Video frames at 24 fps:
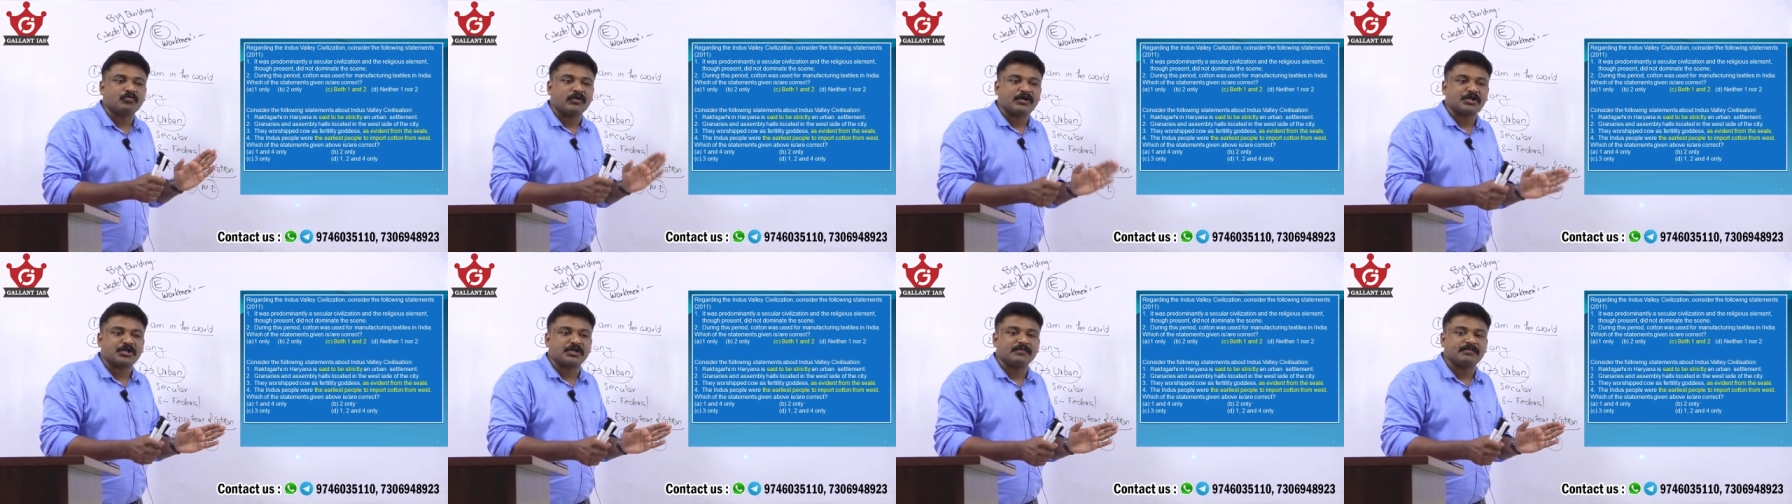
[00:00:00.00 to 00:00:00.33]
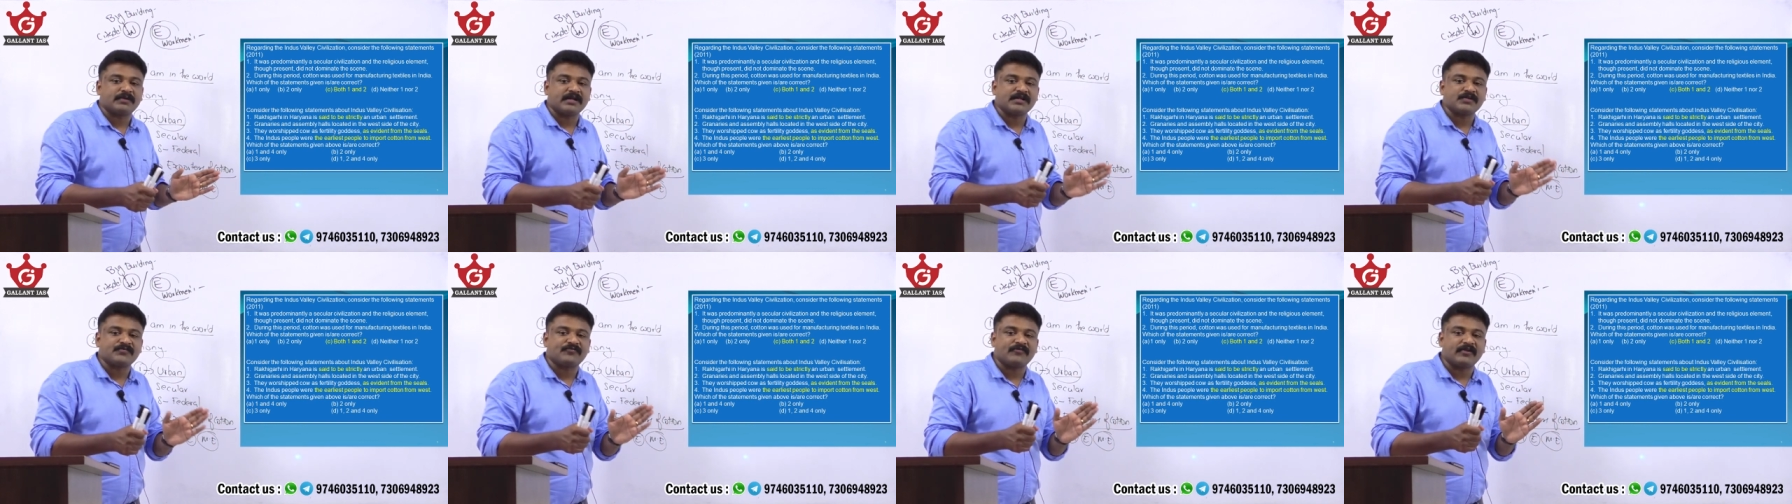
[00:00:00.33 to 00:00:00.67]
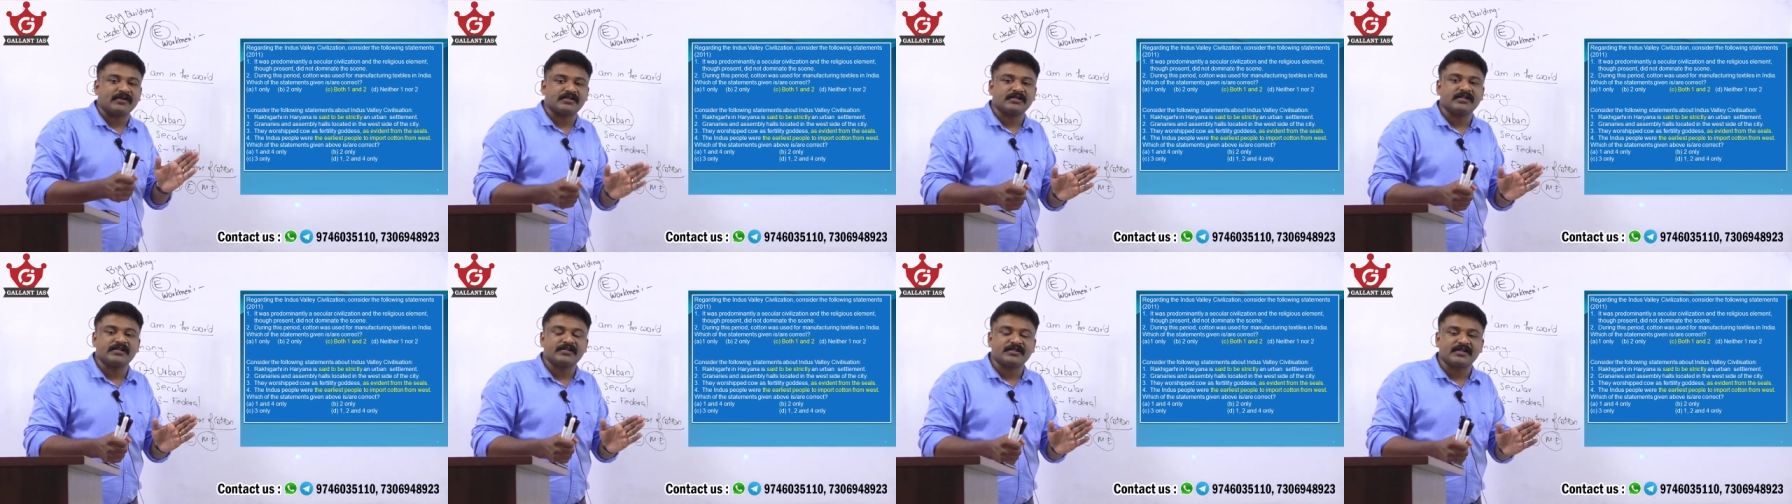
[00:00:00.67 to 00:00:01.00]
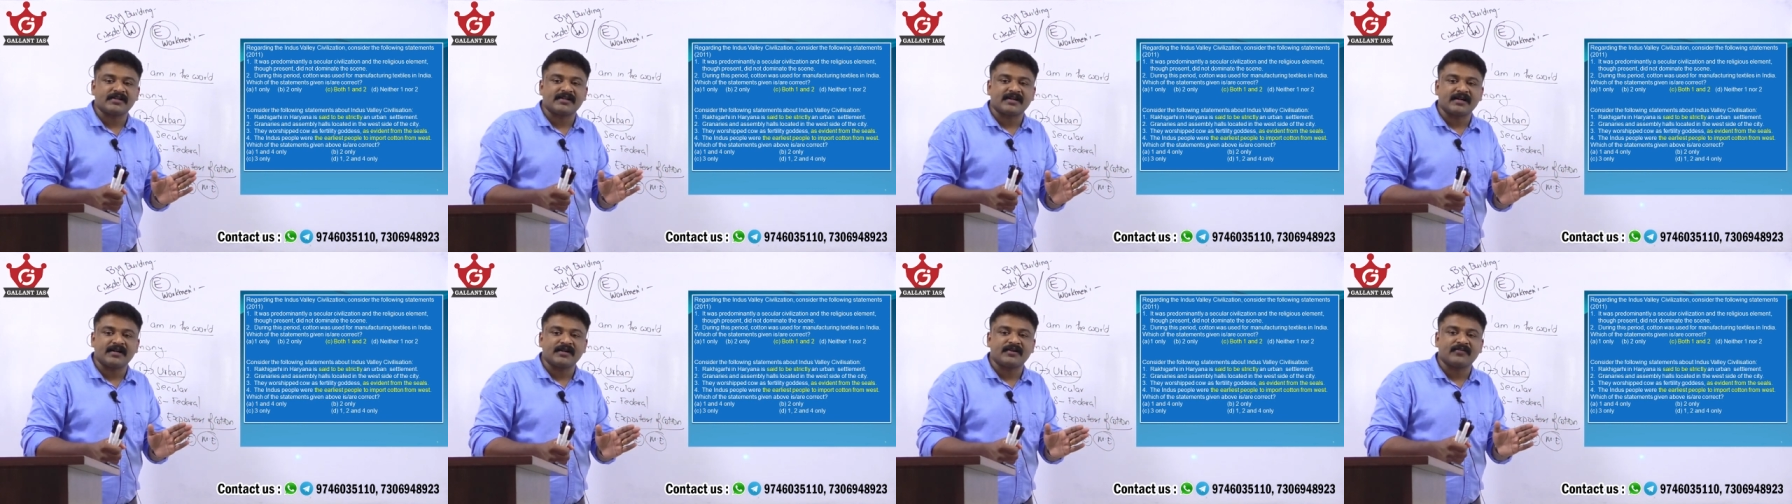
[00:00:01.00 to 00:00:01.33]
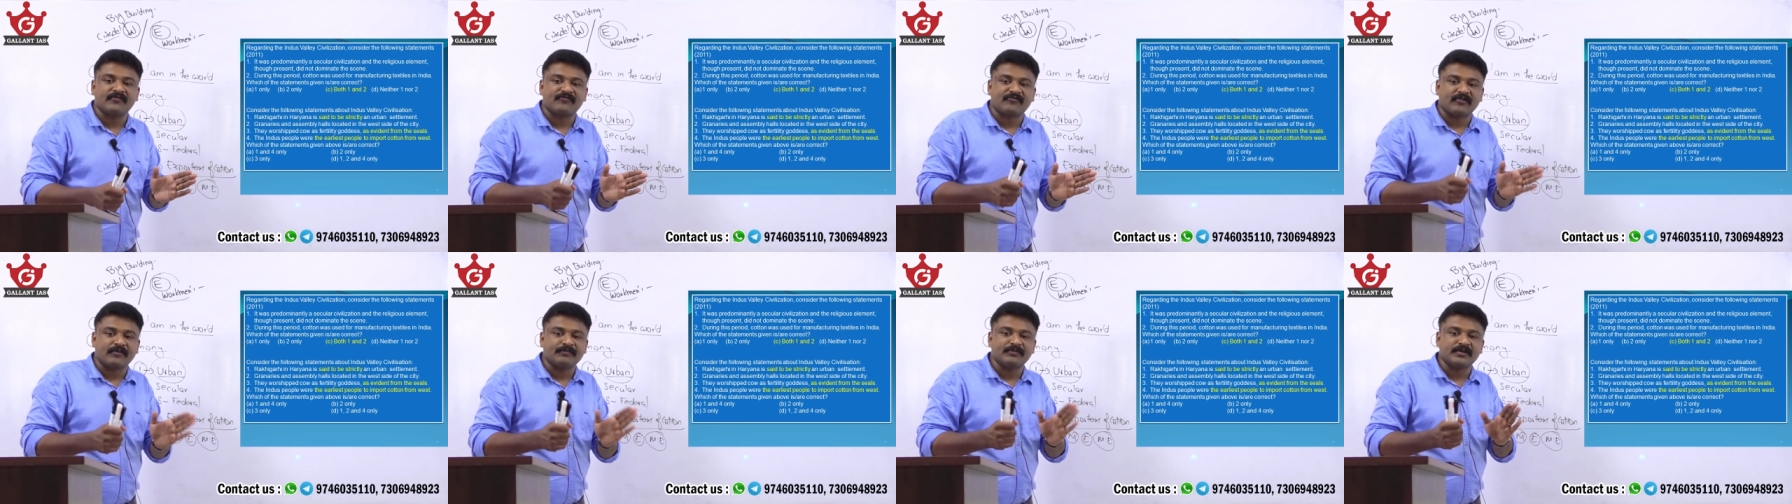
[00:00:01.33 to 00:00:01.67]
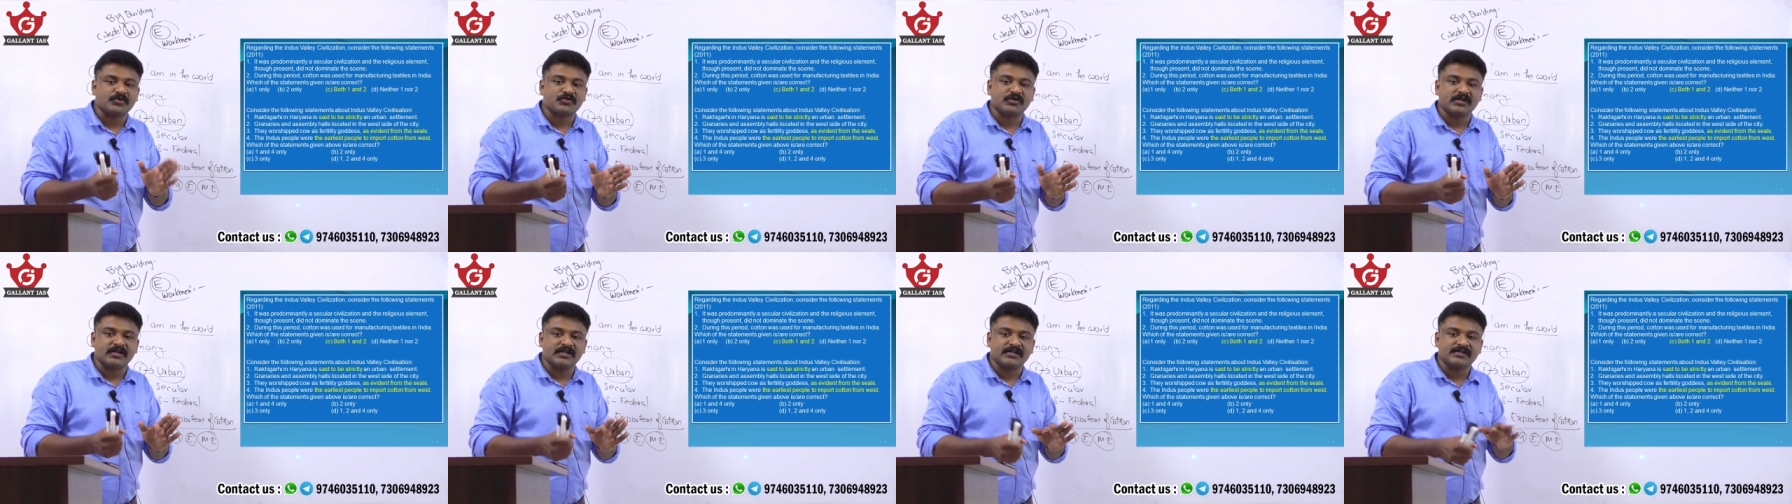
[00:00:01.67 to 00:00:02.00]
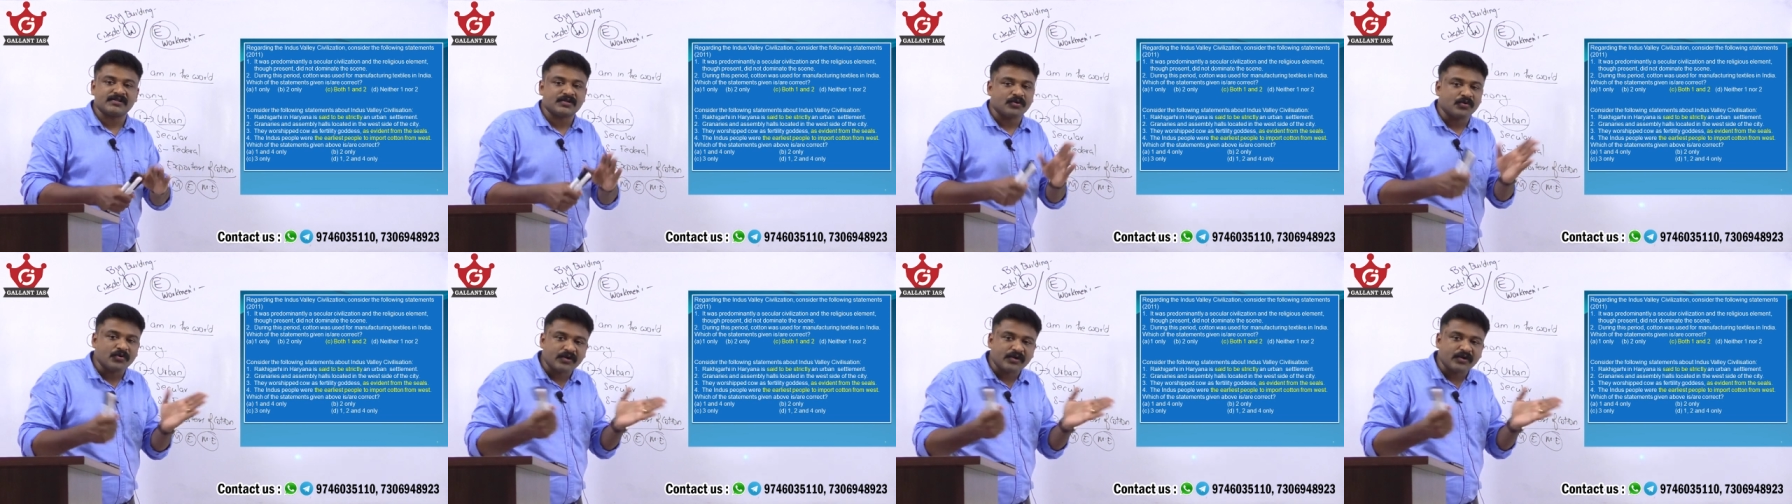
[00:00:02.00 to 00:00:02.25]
worshipped as fertility cult from the seals.